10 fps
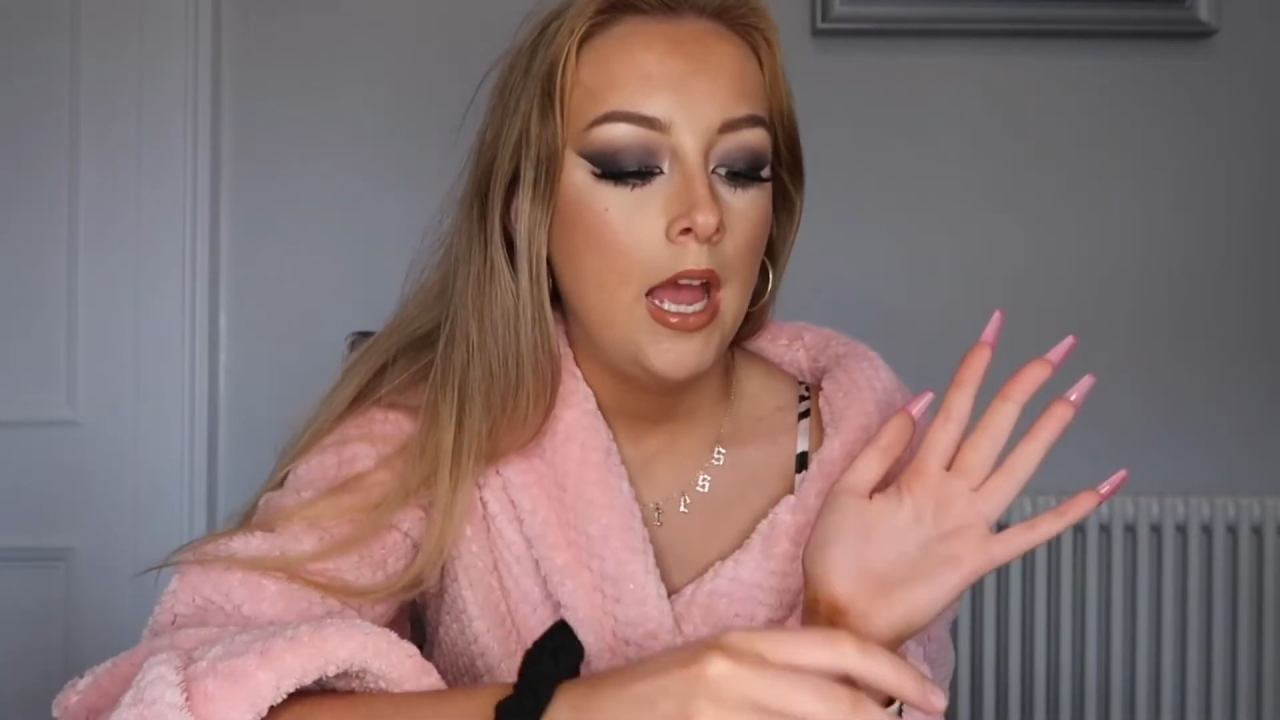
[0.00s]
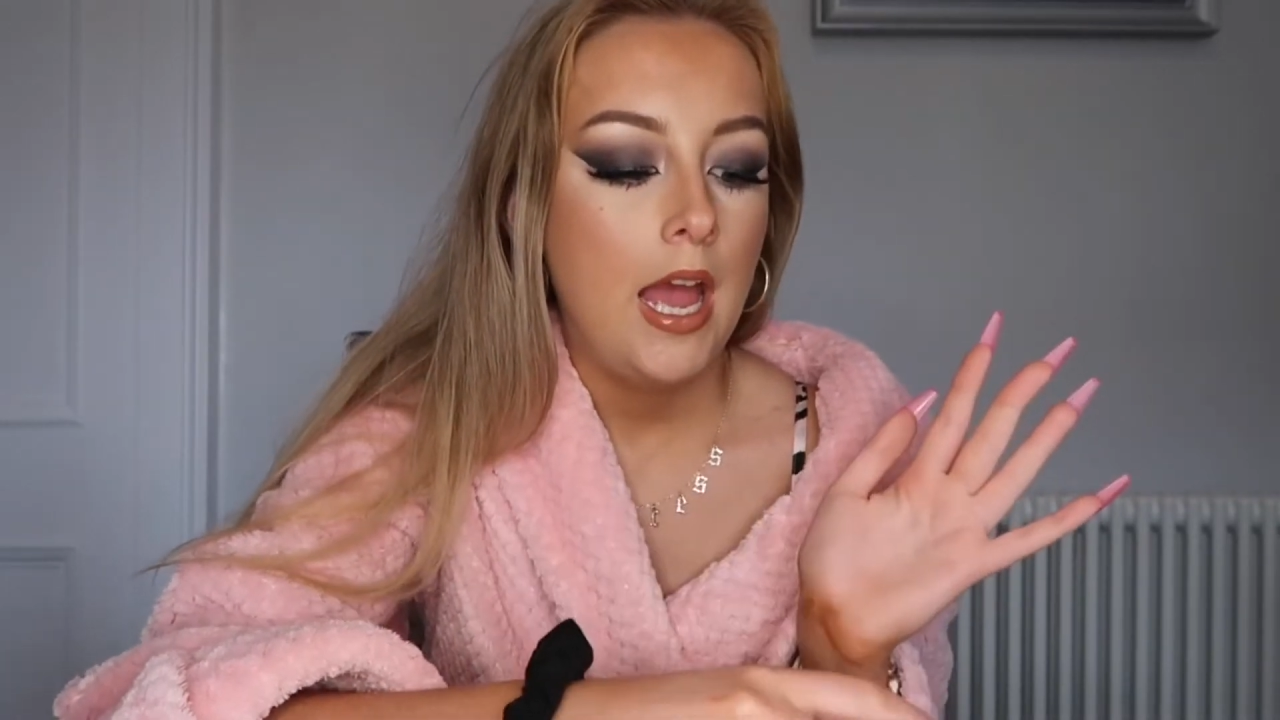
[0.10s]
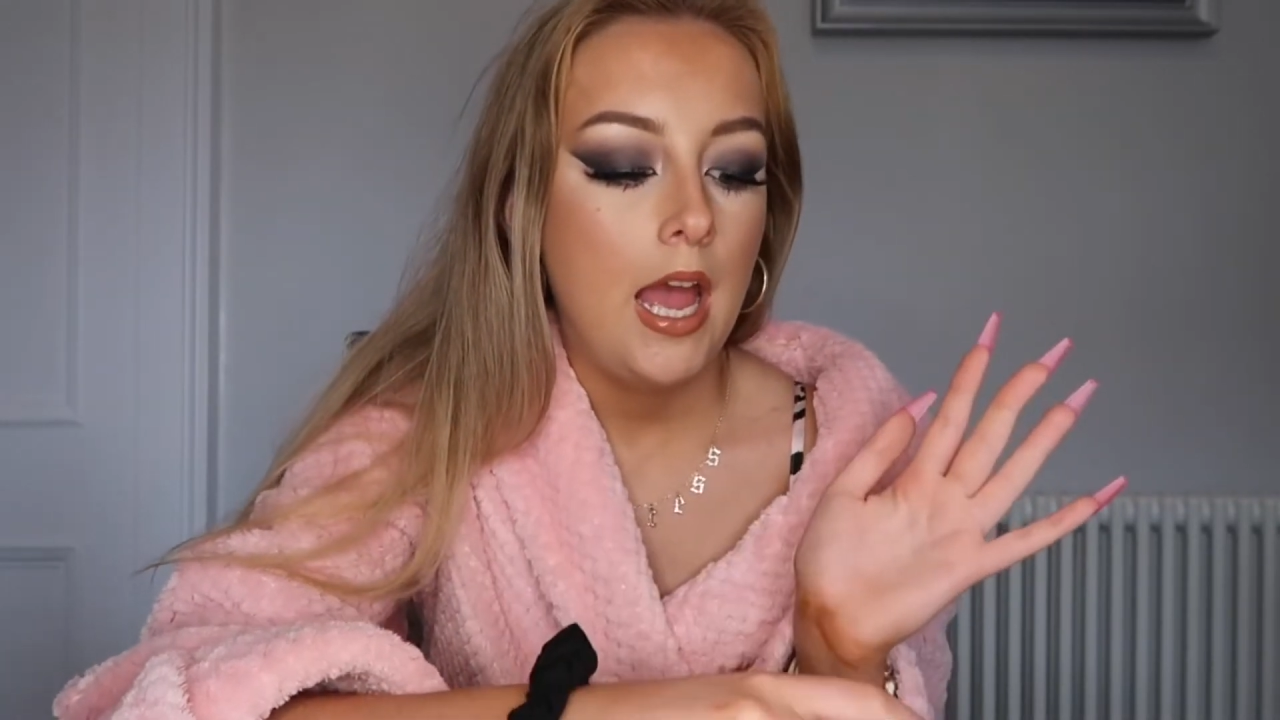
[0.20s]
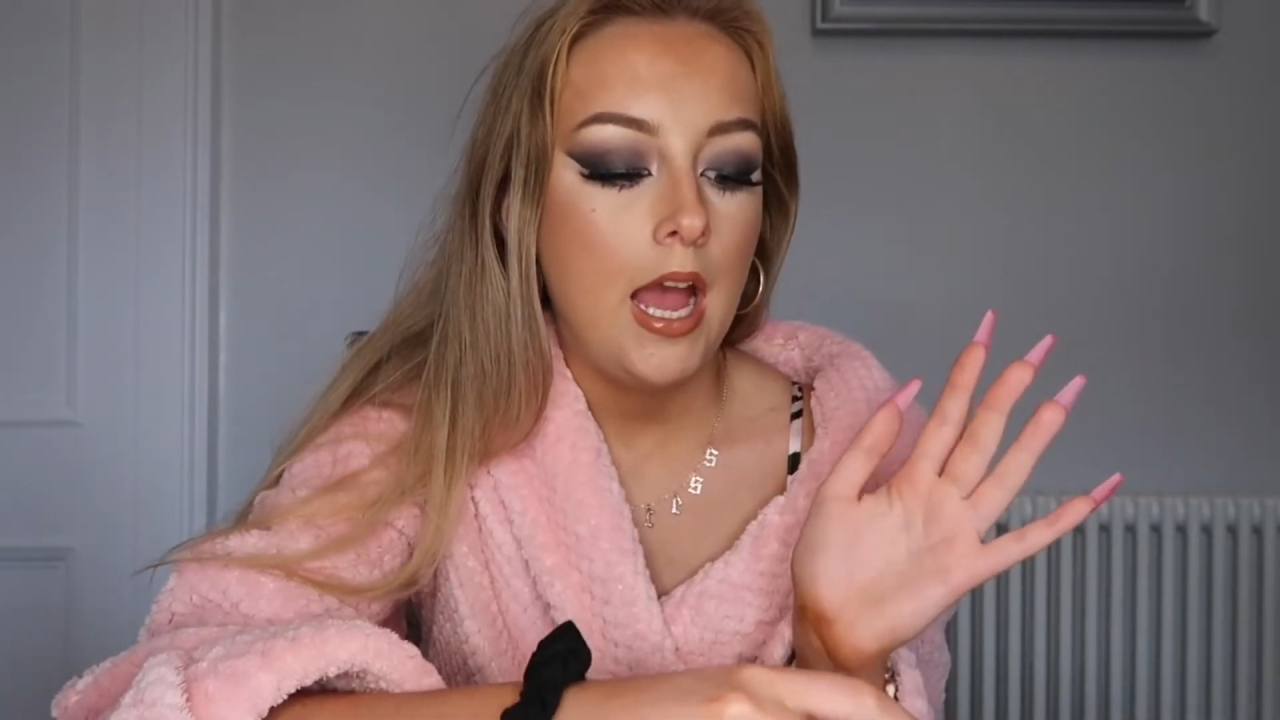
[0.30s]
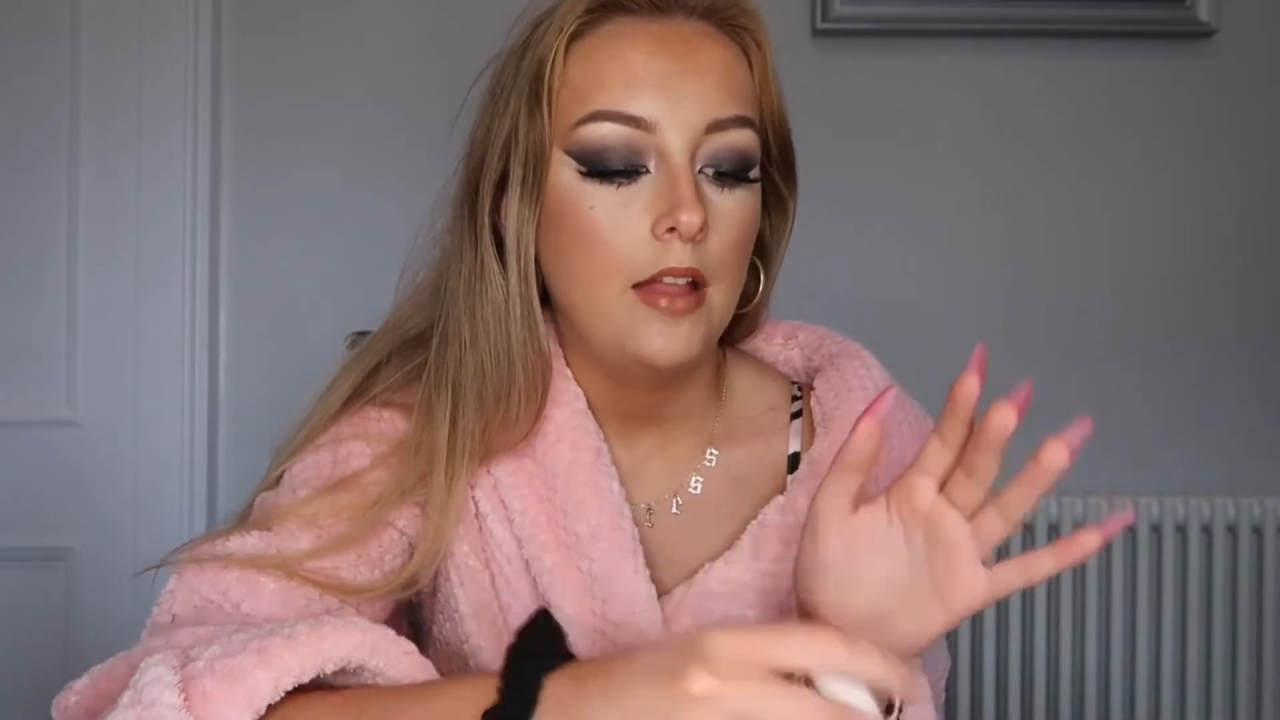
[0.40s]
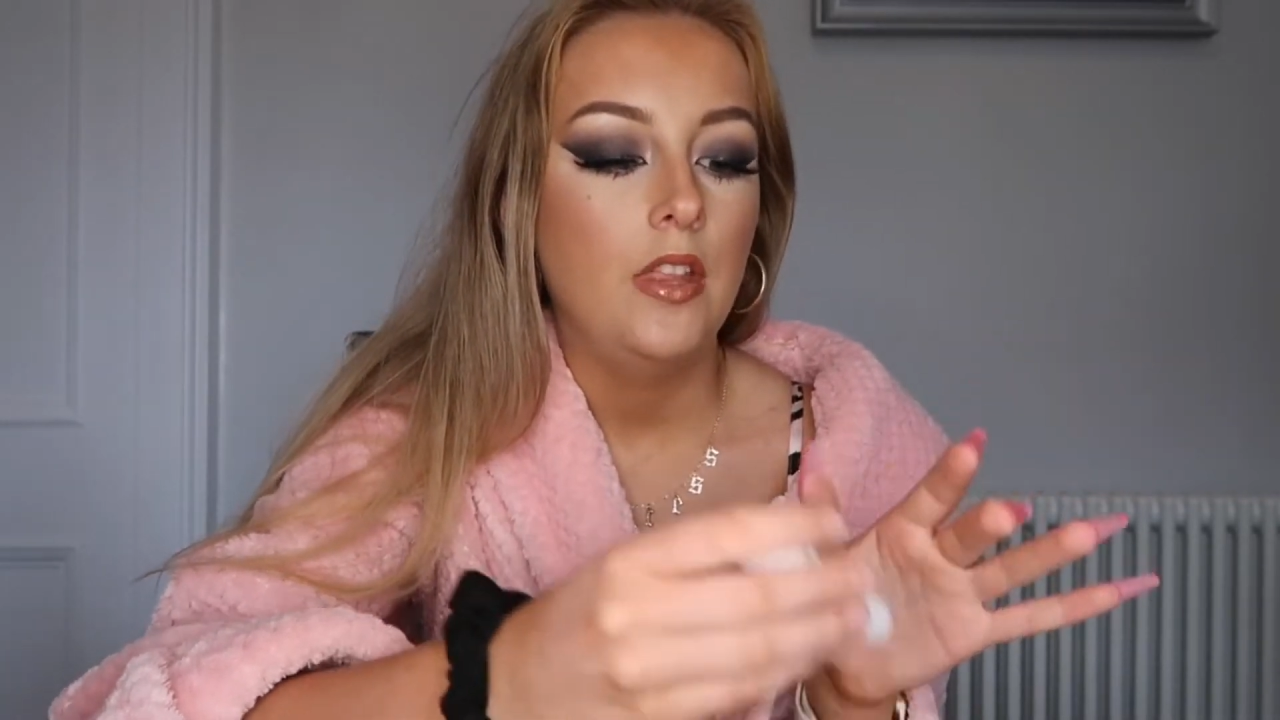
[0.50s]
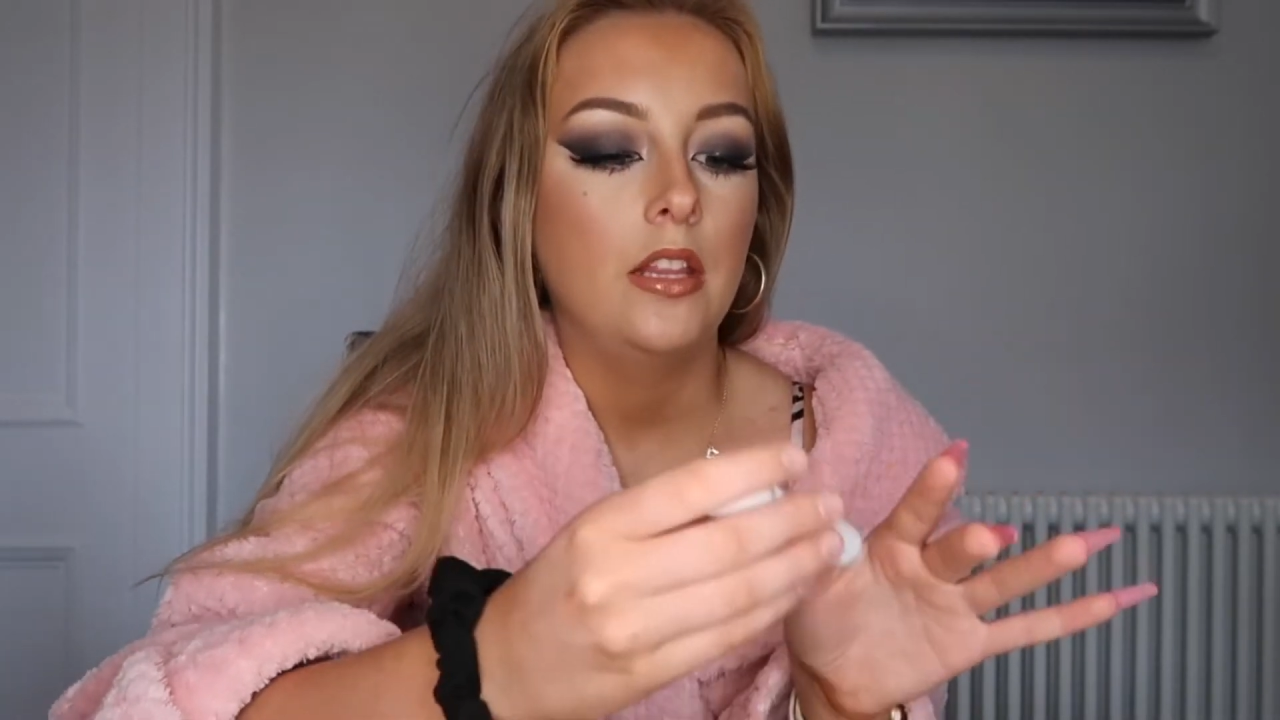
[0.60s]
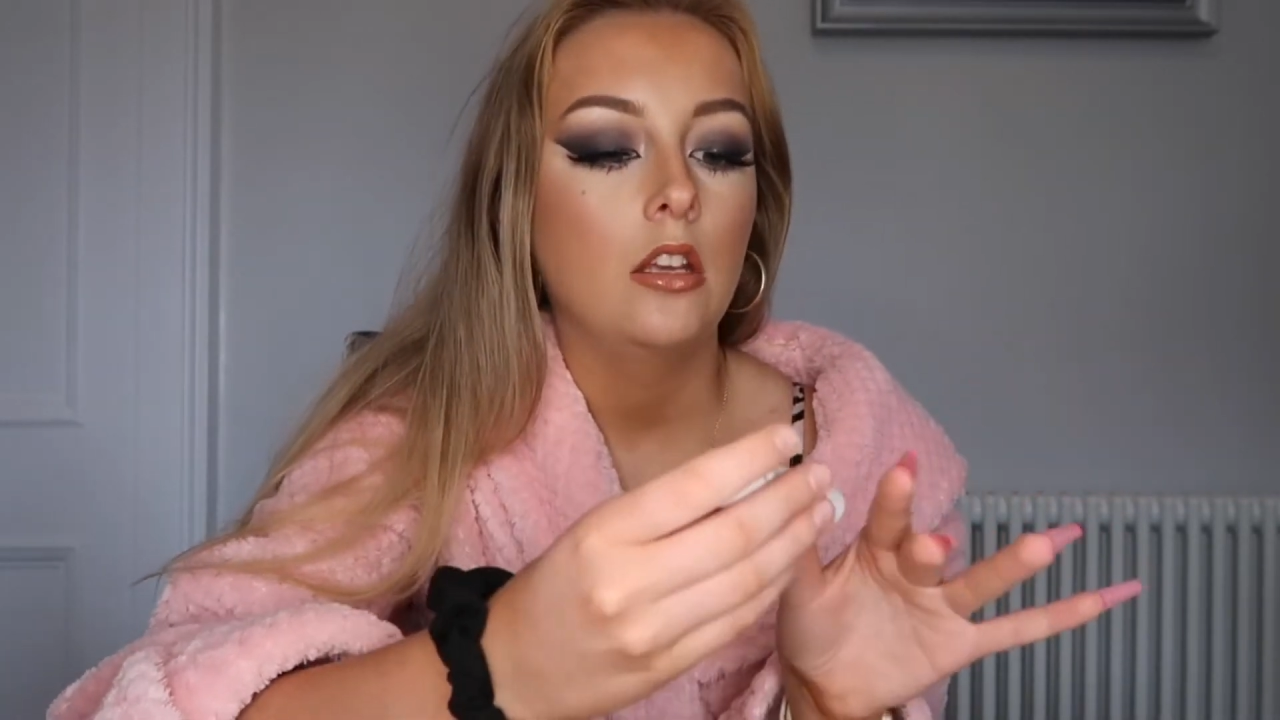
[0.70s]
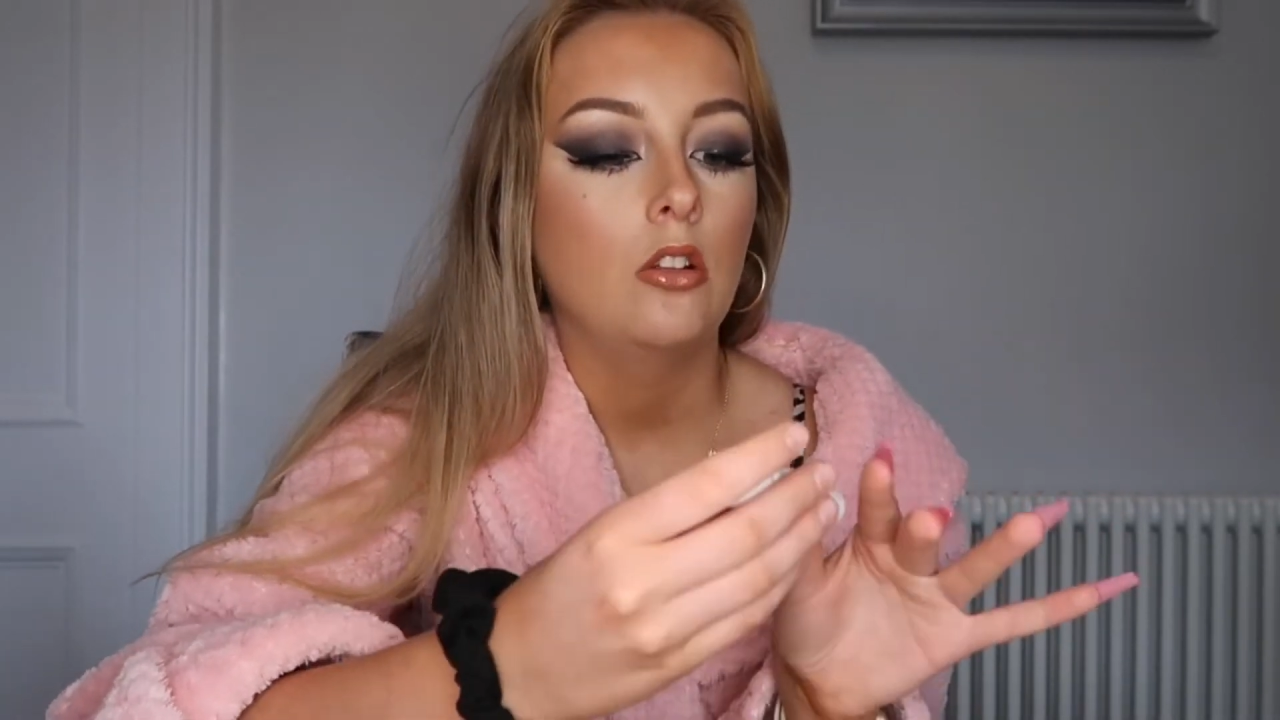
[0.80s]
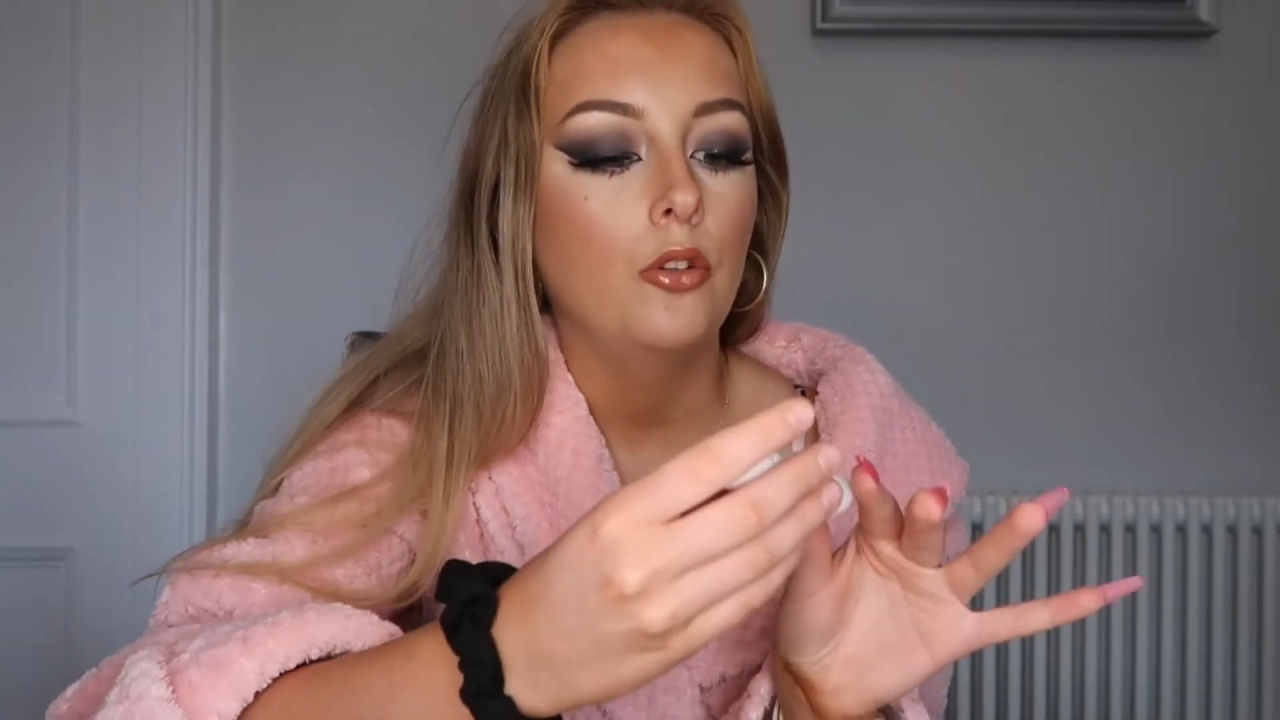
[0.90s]
Uh, and then
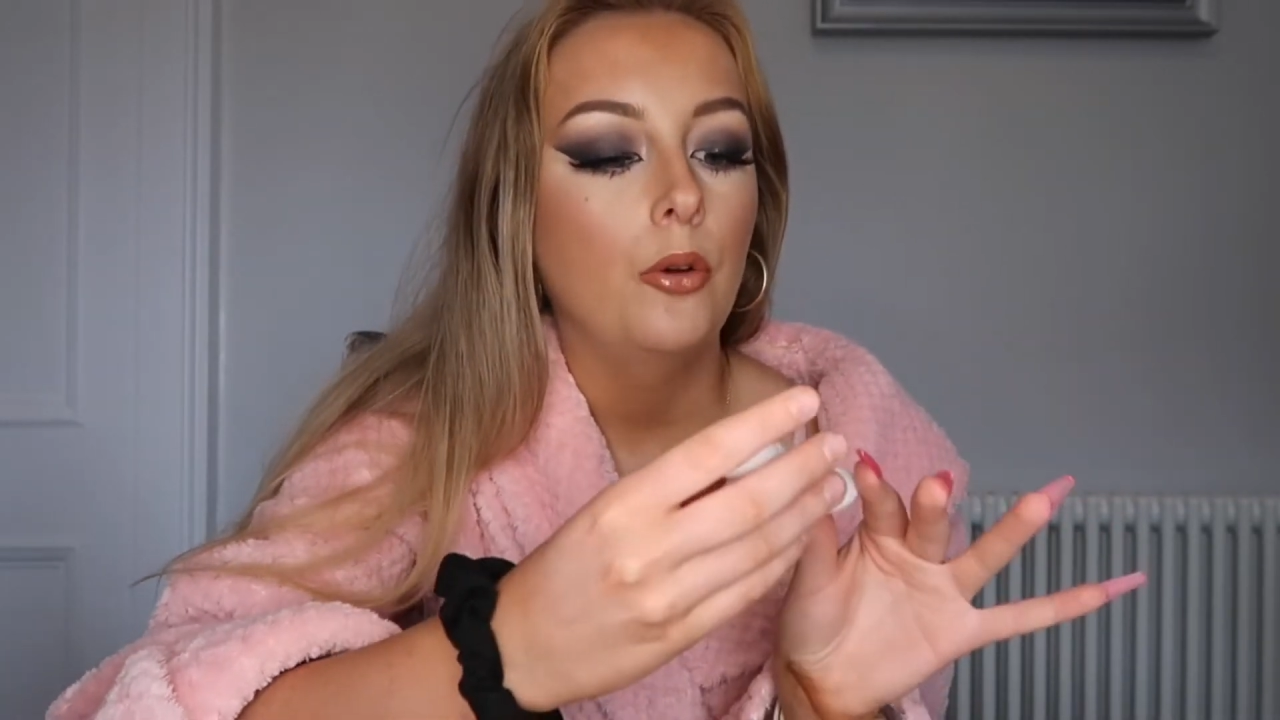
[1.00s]
the glue